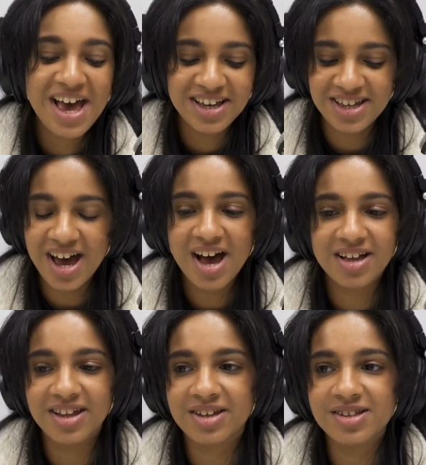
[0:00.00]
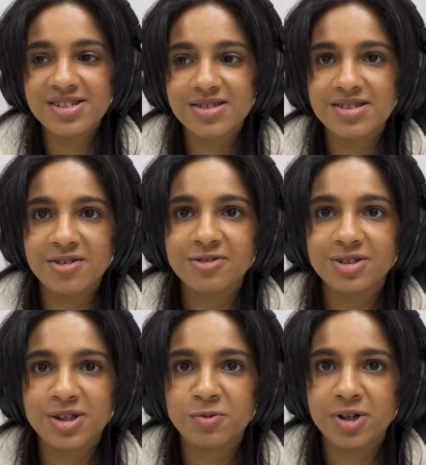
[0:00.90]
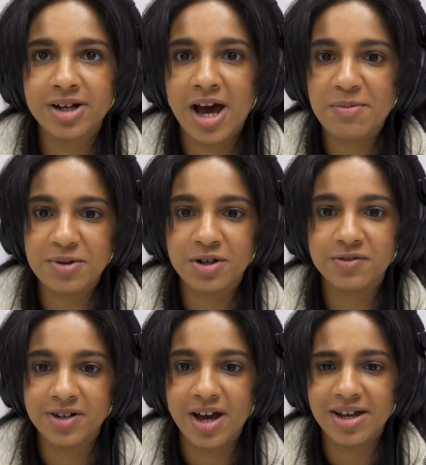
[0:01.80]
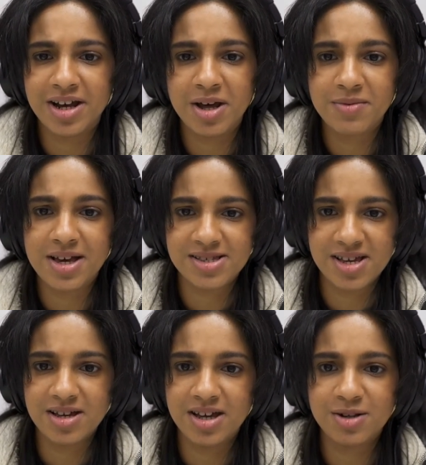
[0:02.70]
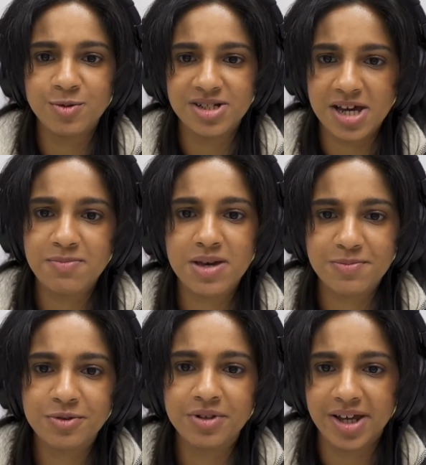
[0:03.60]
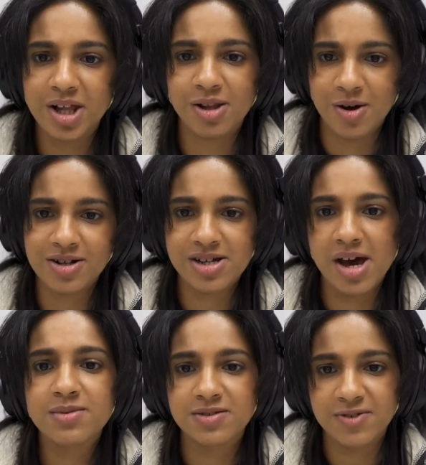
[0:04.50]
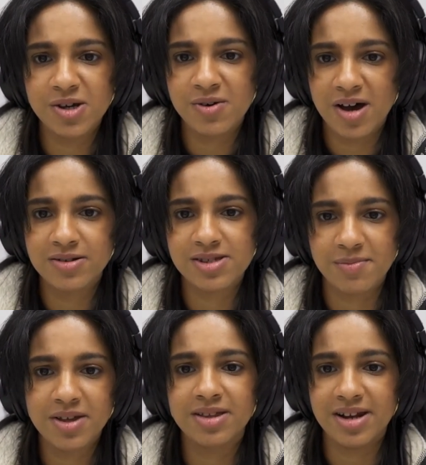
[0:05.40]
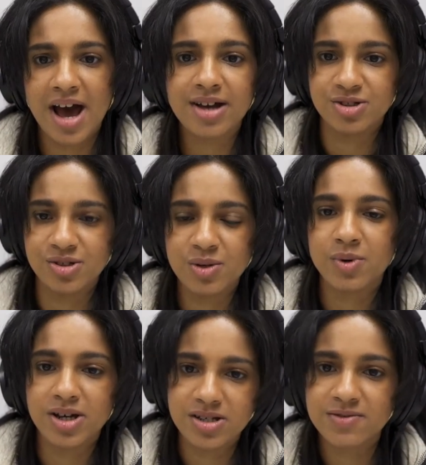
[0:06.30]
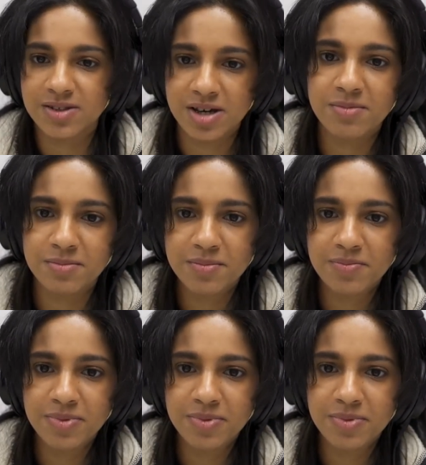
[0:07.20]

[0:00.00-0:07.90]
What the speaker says: Yeah, like this definitely wouldn't happen overnight. And I'm guessing it would take people like a long time to figure out something that actually works for them.